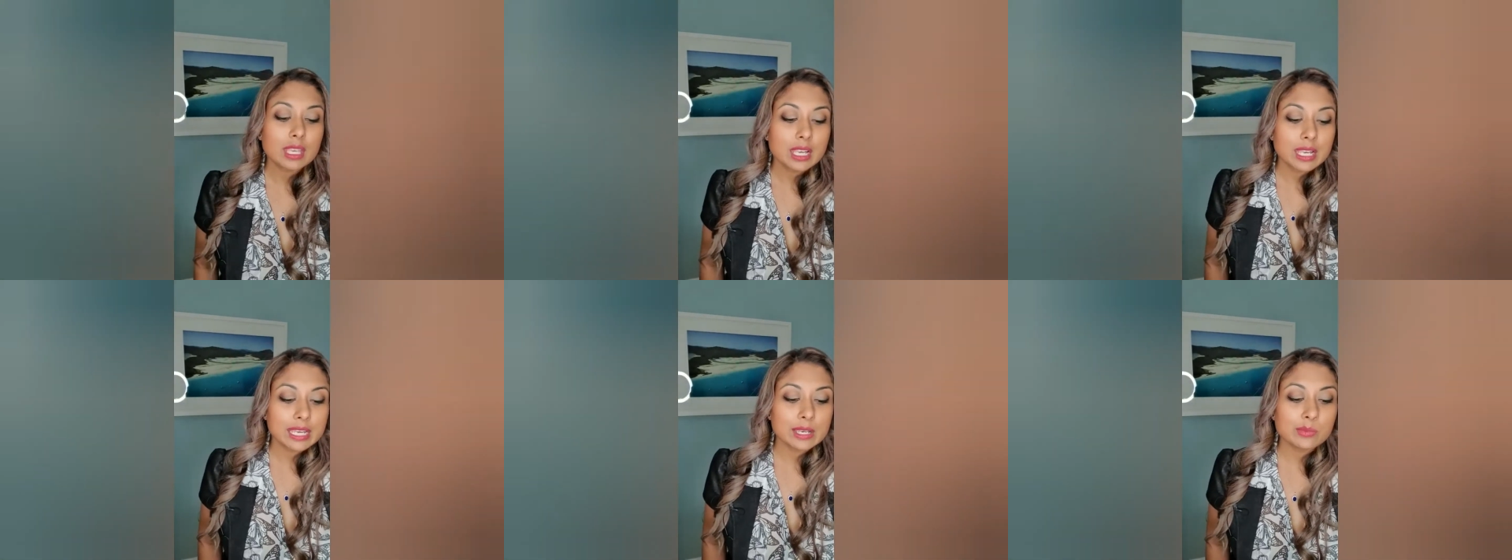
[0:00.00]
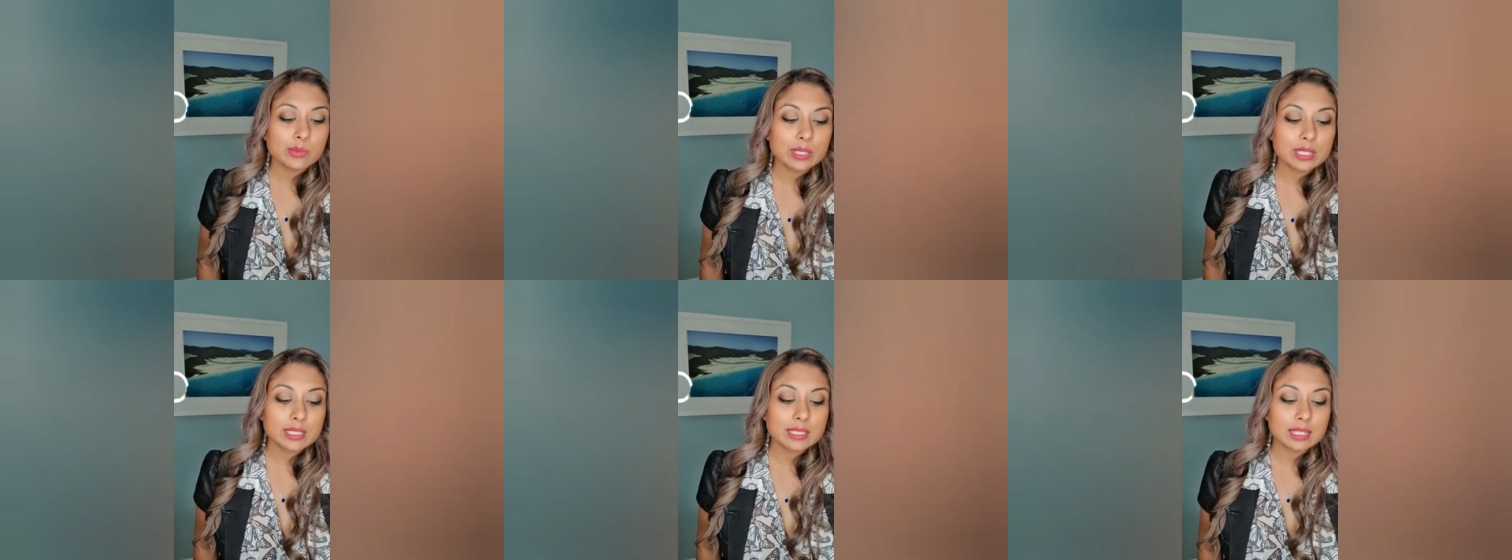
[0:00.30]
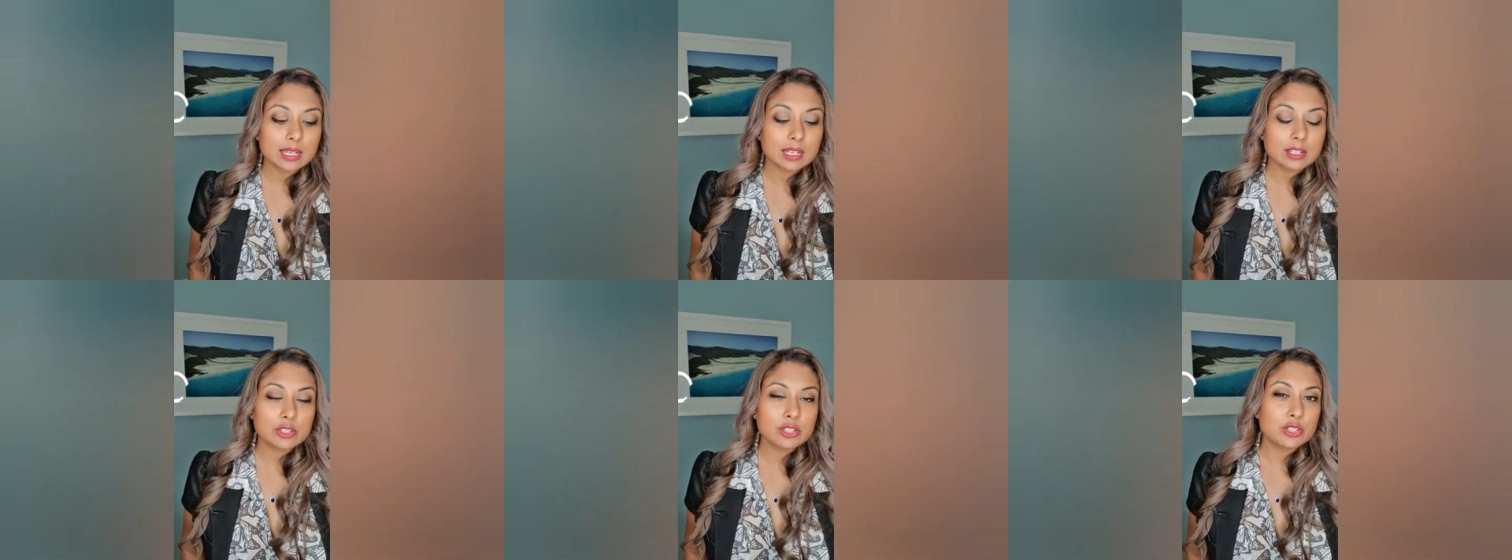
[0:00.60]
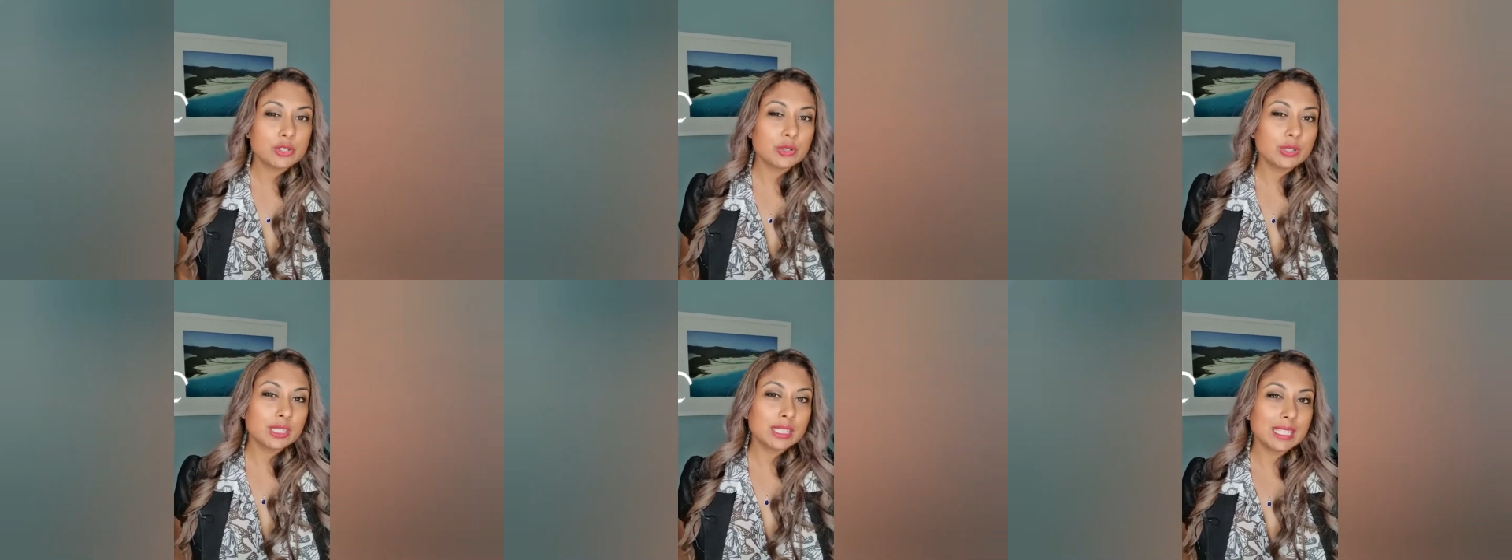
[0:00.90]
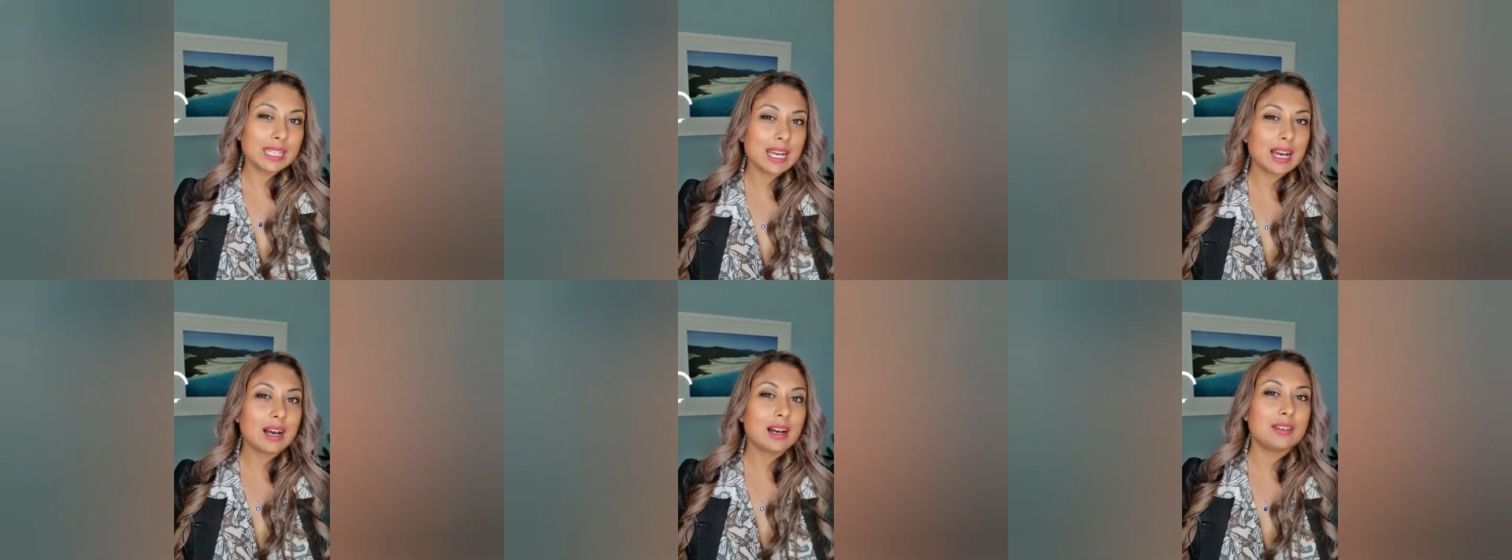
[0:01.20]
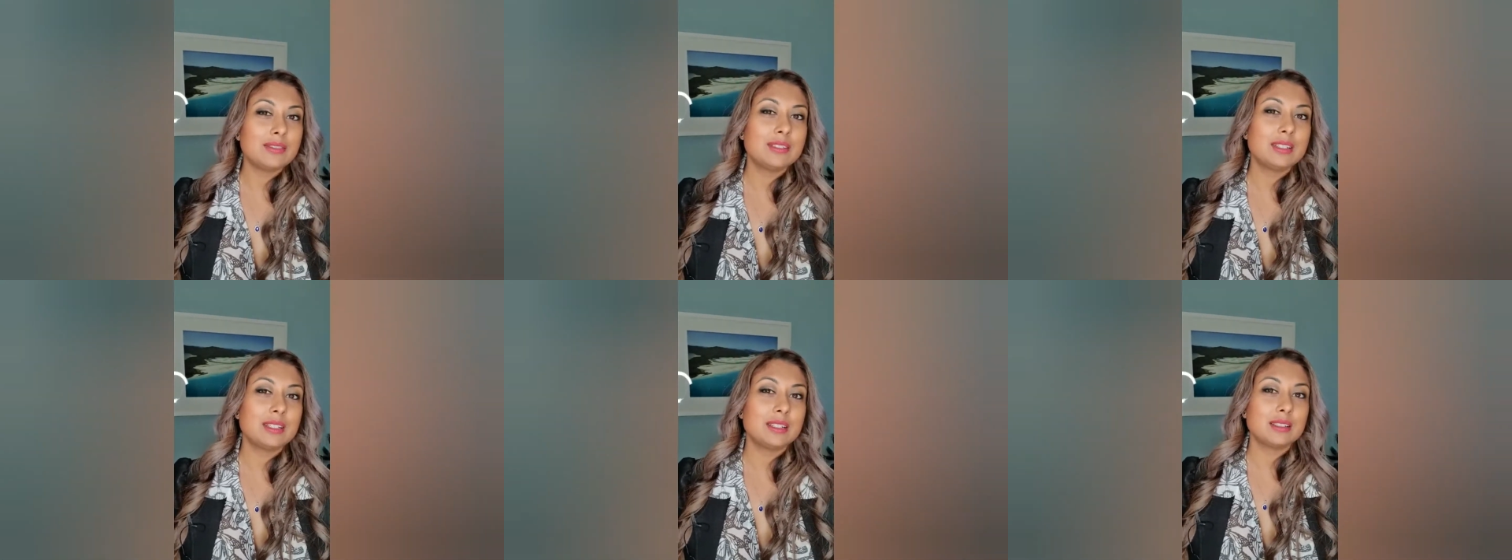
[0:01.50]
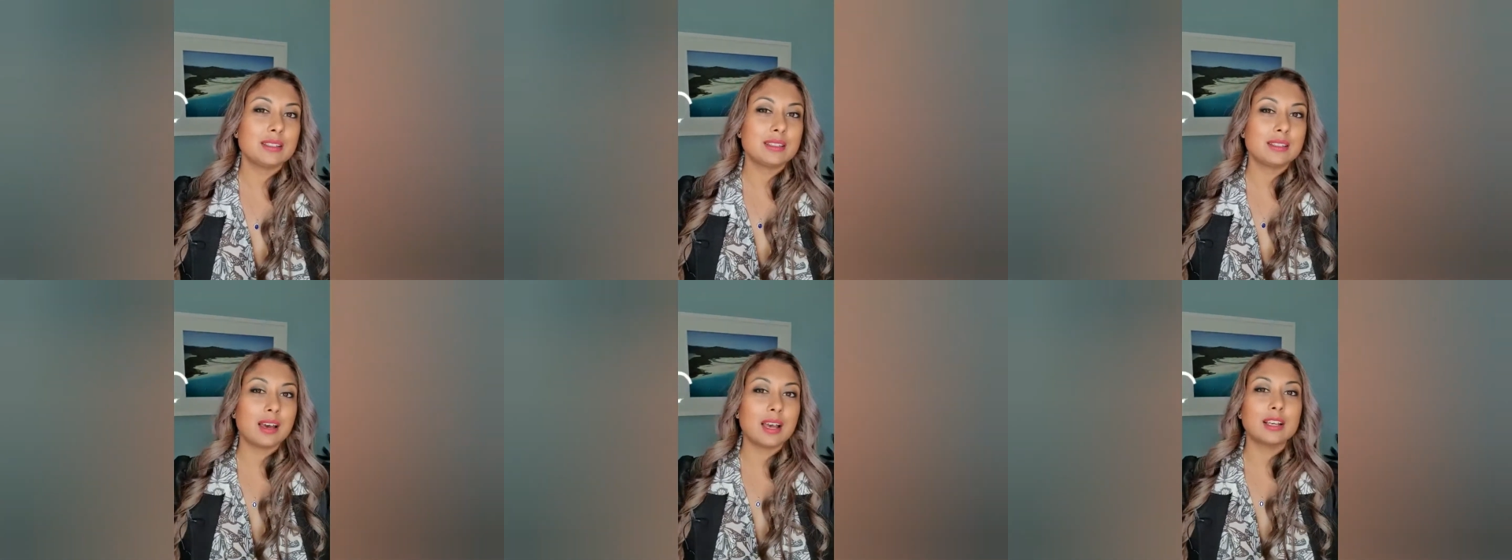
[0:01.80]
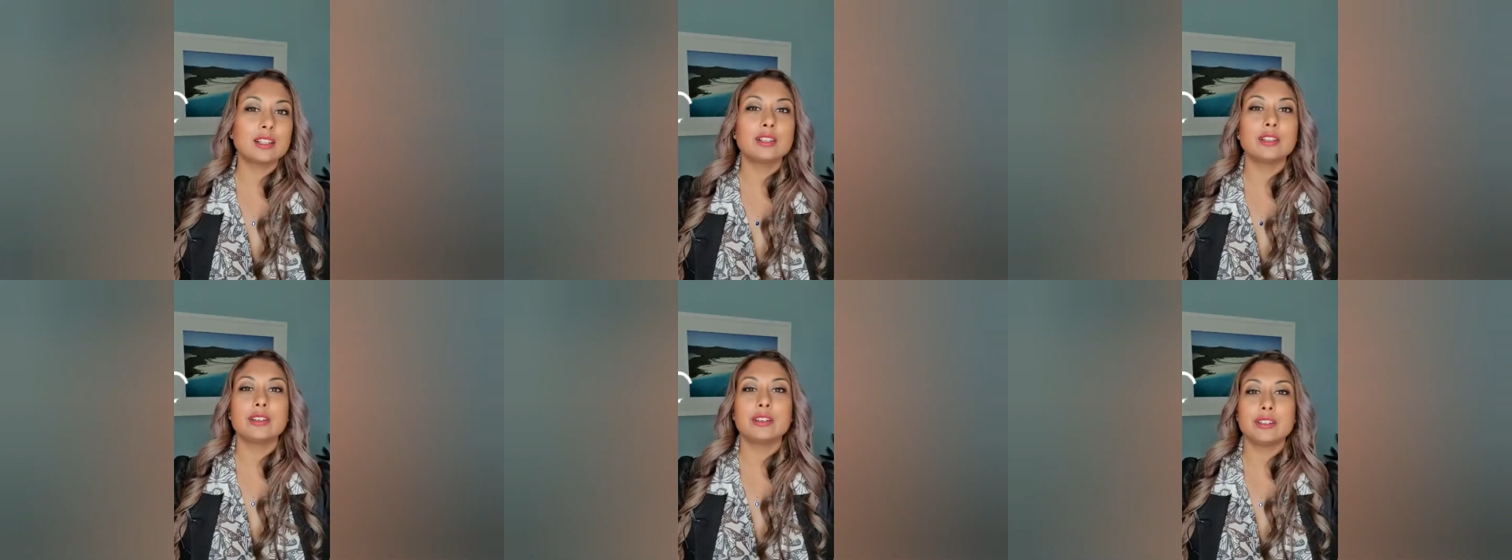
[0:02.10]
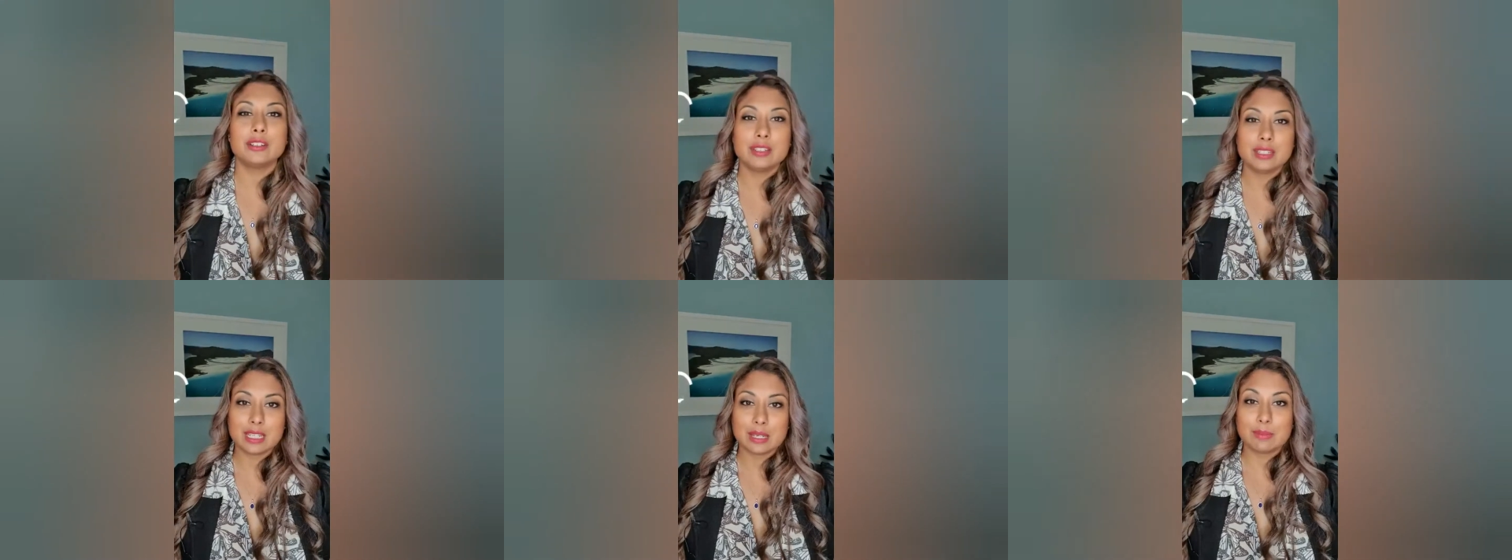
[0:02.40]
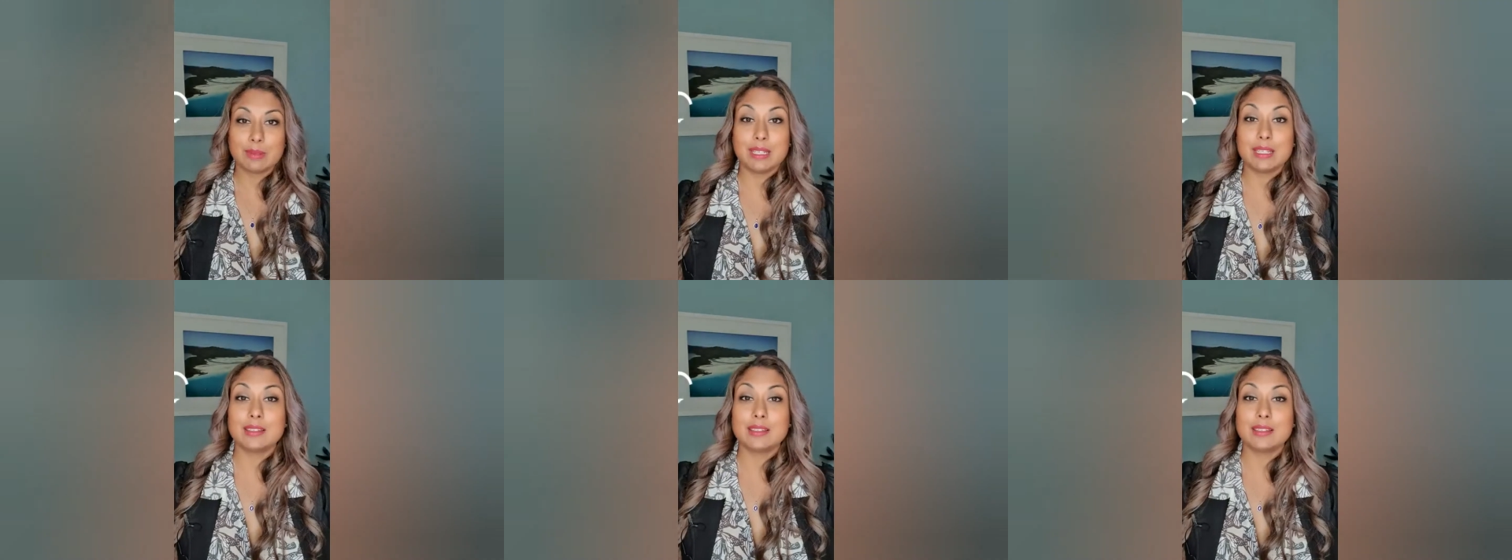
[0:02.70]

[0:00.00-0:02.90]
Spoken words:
It was shortly after Cyclone Debbie,